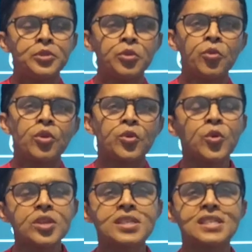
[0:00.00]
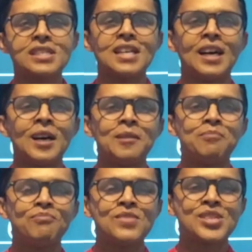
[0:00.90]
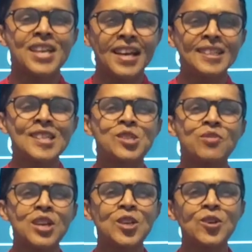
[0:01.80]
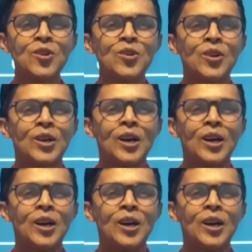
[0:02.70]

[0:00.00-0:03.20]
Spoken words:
you could share this video